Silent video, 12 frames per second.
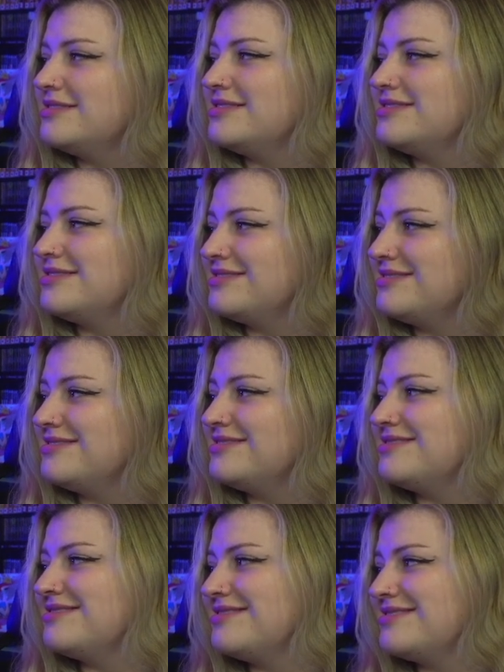
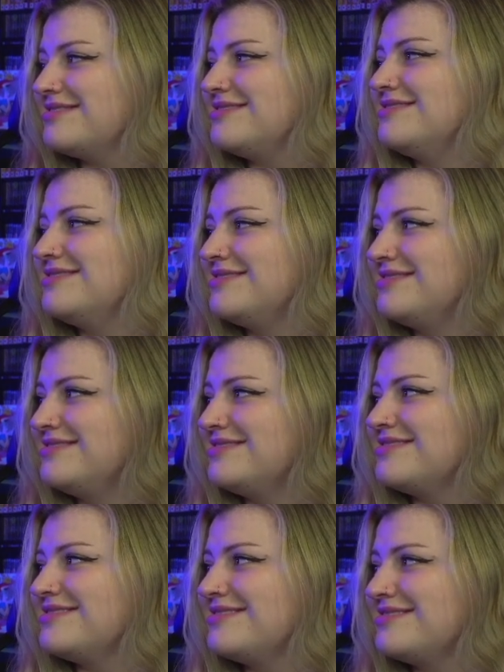
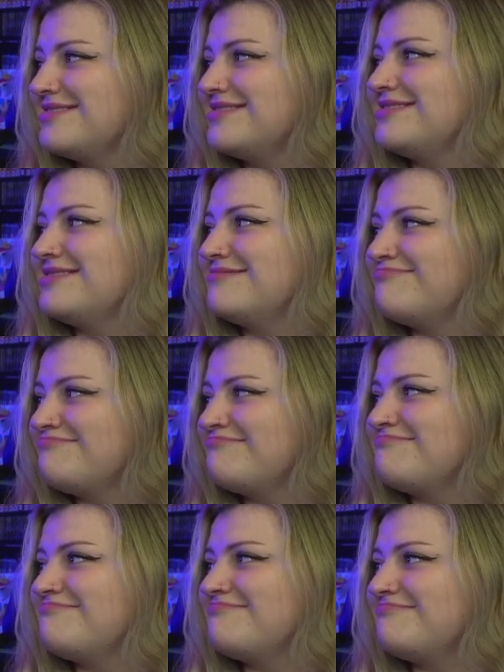
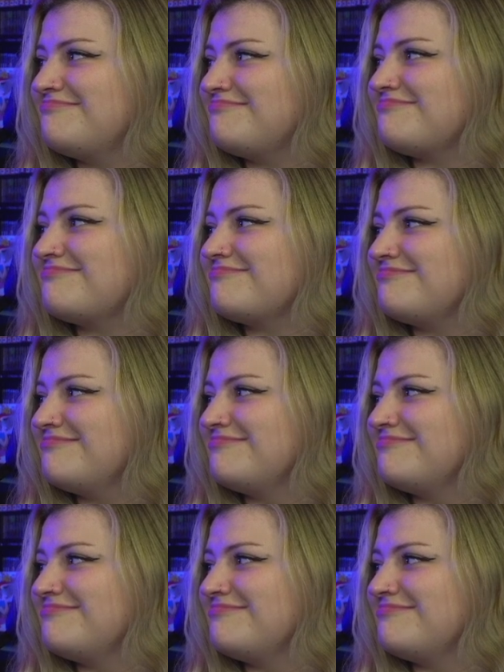[no speech]